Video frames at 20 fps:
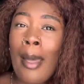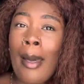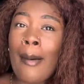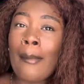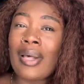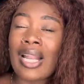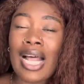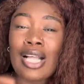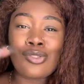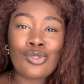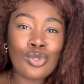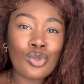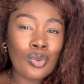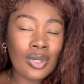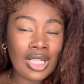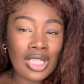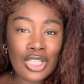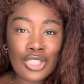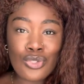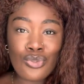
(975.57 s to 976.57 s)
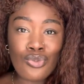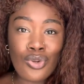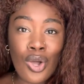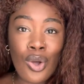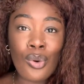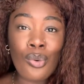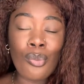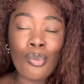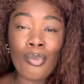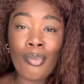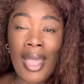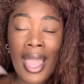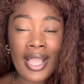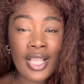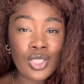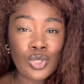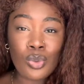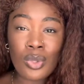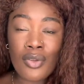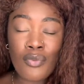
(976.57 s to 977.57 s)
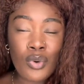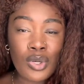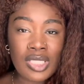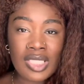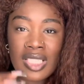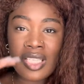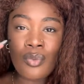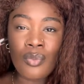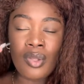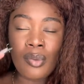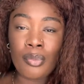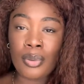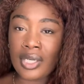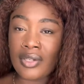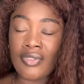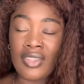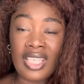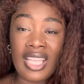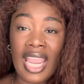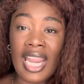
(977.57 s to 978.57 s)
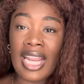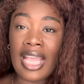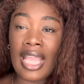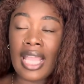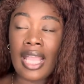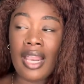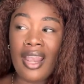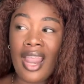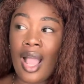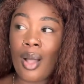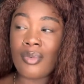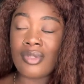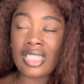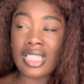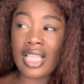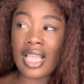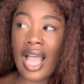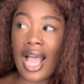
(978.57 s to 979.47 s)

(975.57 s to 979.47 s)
But I do want to let you know, back in 2014, we briefly dated and that was it.